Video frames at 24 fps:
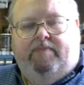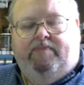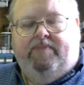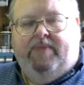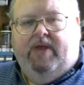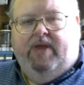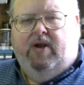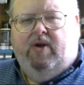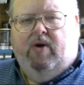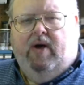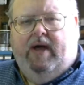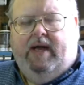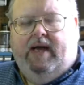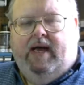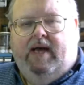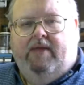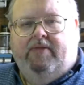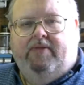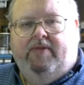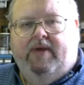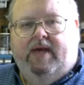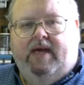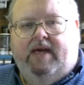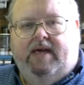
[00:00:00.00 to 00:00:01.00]
You know, I got
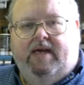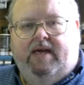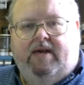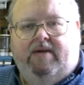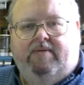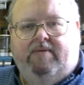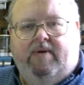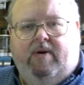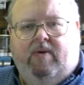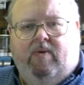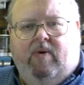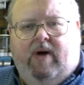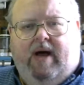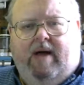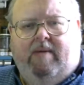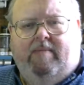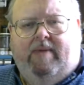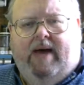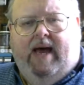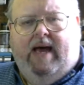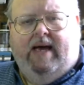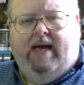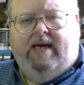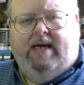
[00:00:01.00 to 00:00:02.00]
thinking a while
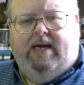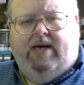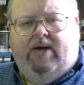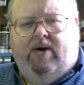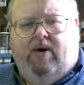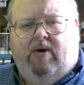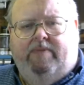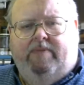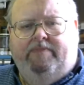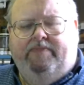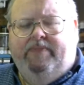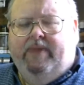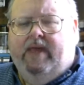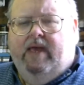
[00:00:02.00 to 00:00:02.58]
back ago.